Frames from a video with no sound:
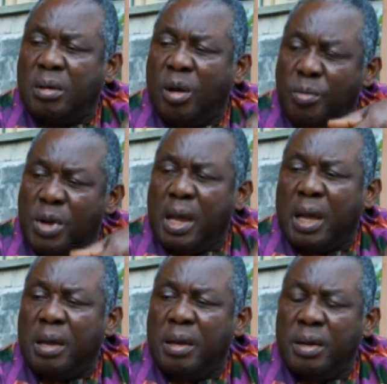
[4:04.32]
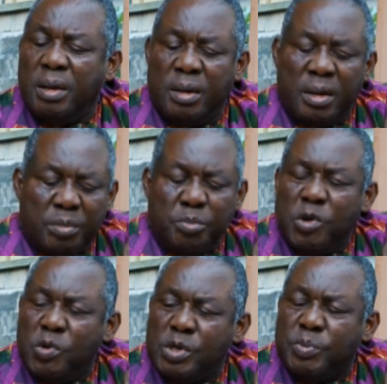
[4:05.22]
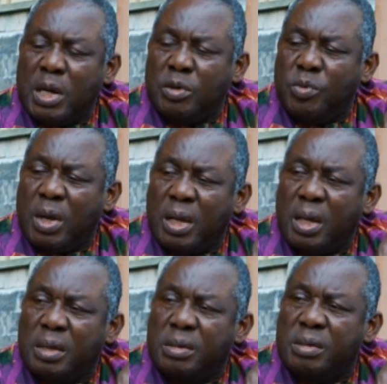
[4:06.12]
Come near. Let me whisper into your ears.